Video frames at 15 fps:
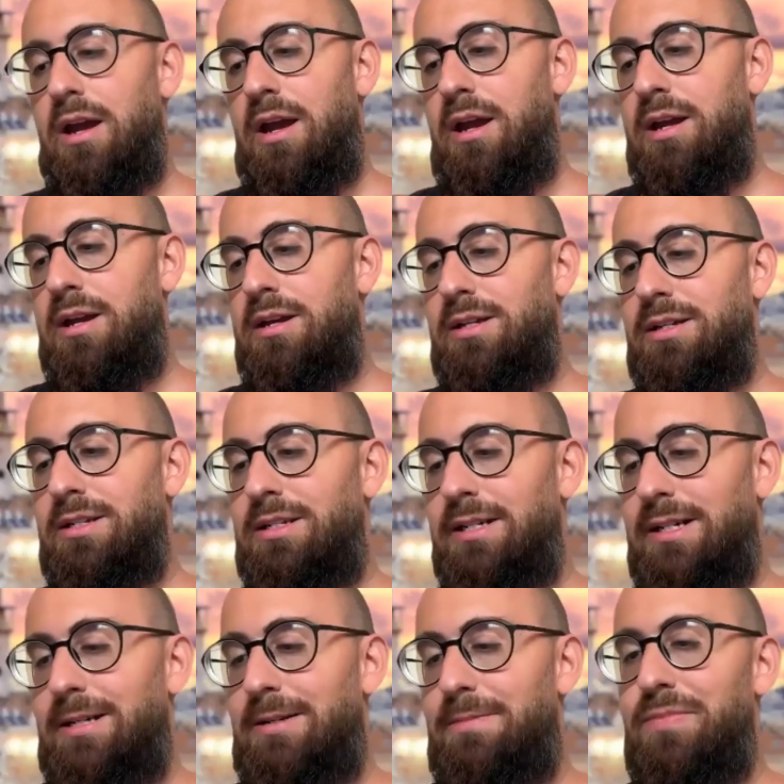And
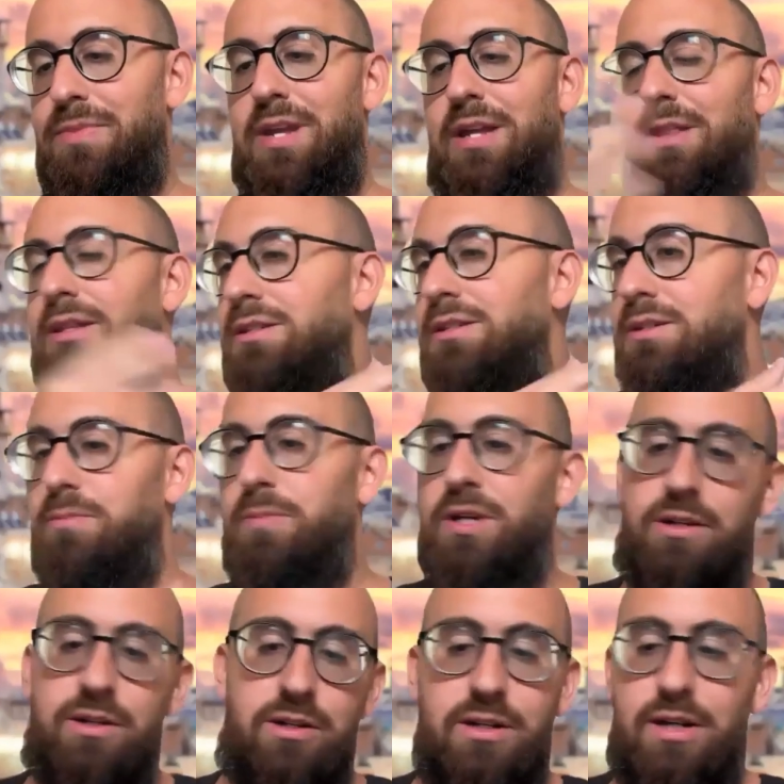this has
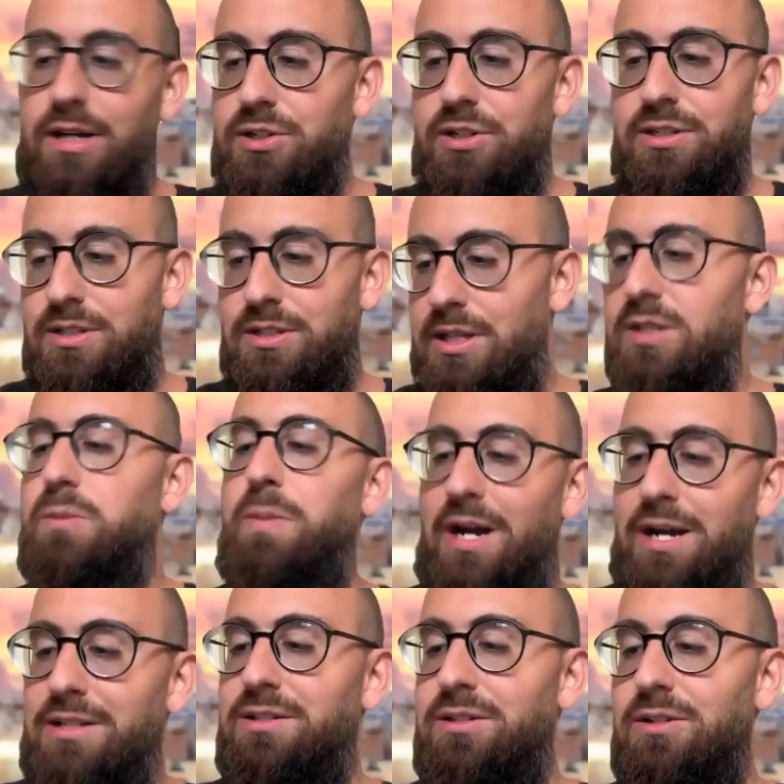been not just this past,